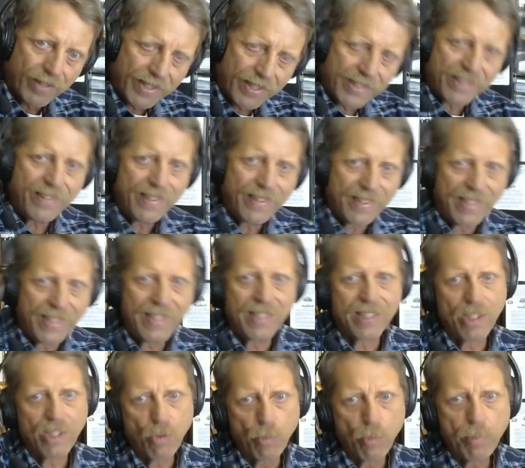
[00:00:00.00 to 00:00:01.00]
thing. They
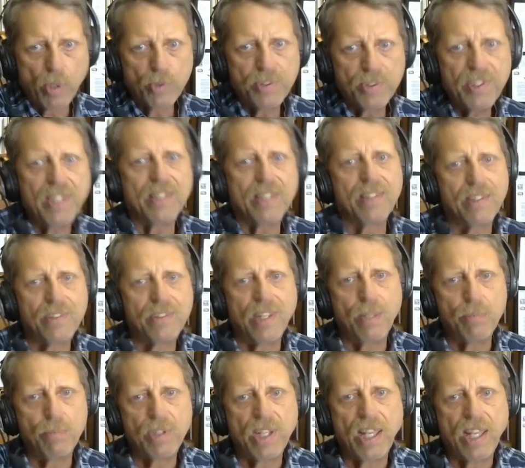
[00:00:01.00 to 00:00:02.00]
were both seeing the same
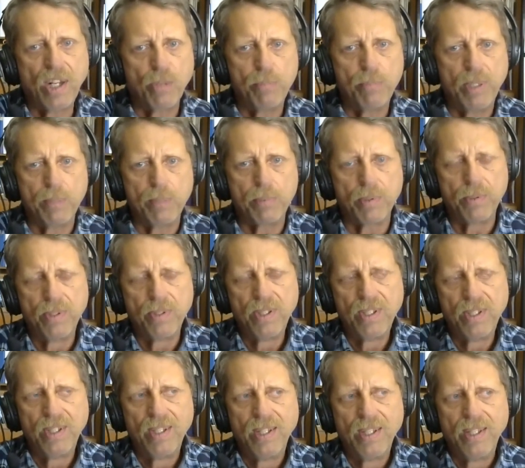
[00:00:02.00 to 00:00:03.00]
shadow people.
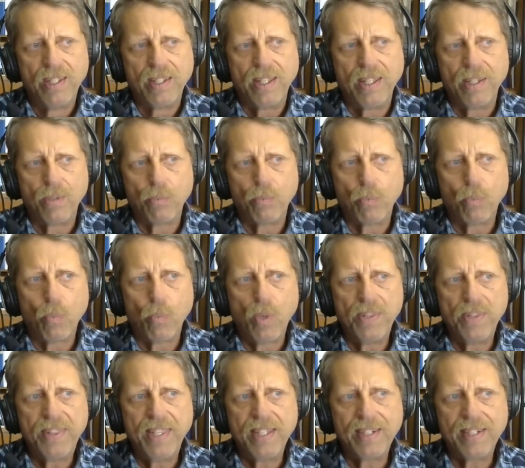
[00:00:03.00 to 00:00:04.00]
Now, one
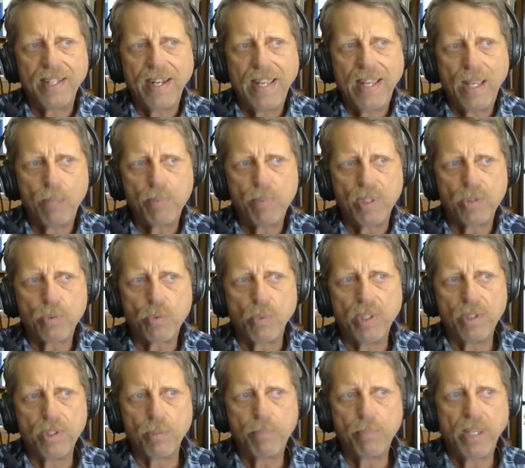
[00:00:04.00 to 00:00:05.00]
thing that happens when you're
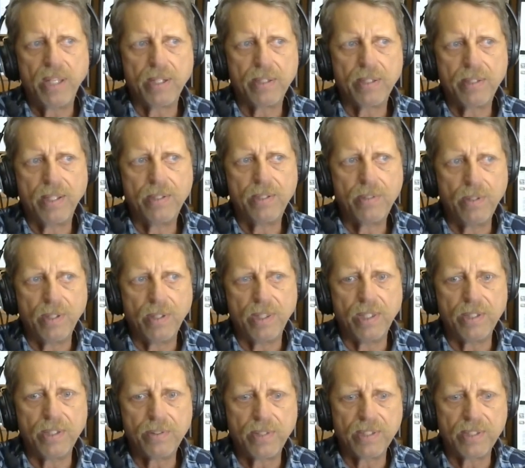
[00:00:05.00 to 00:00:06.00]
paying attention to these
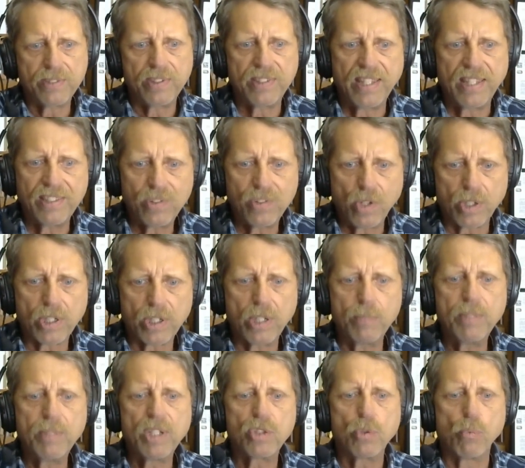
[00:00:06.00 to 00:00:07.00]
things is they start coming
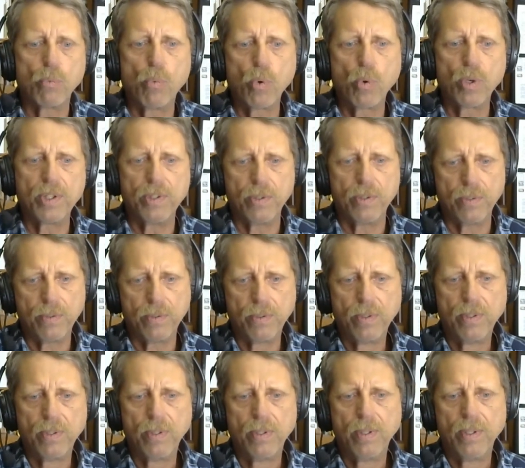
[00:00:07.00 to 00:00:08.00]
toward you.
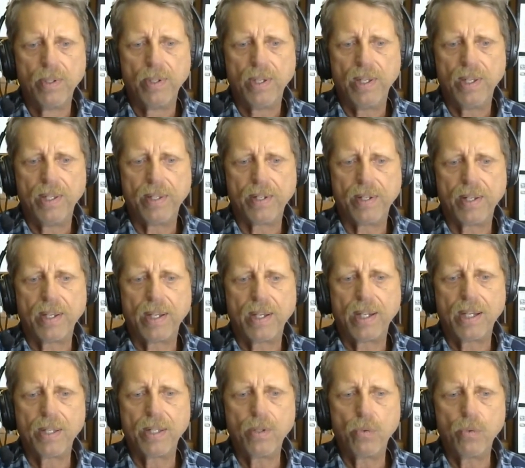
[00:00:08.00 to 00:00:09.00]
And I
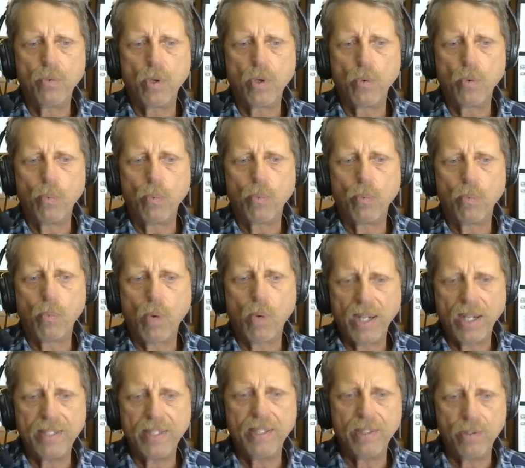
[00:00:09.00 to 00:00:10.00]
don't know why
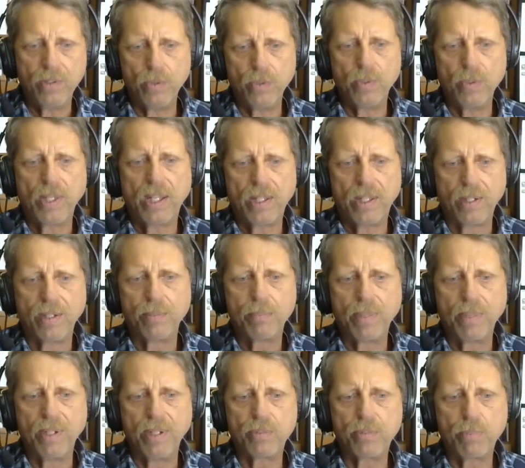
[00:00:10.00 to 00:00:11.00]
they do that, but
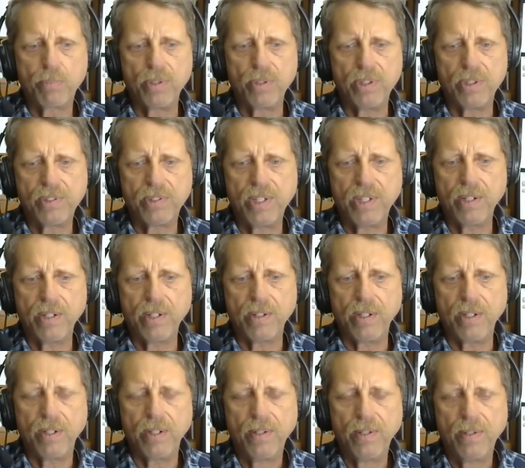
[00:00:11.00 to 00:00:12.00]
it's pretty scary.
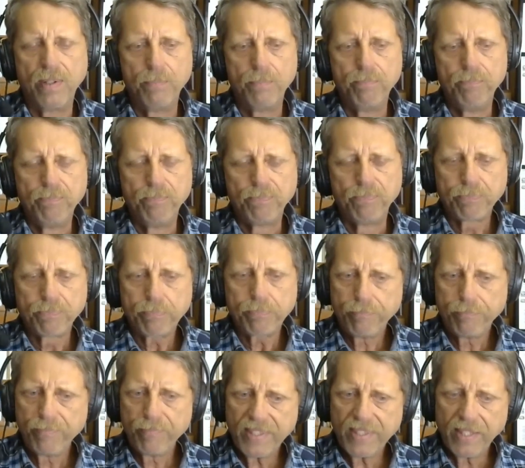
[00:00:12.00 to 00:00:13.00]

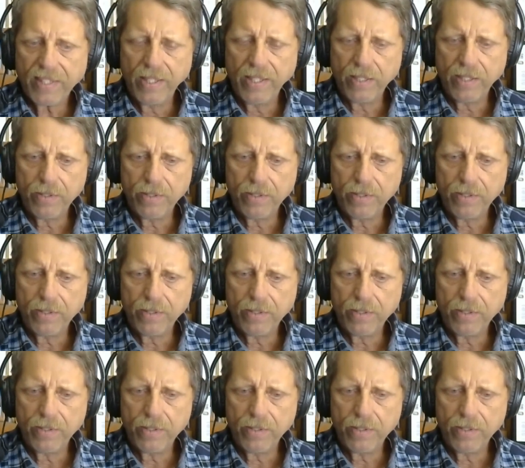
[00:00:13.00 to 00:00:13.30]
And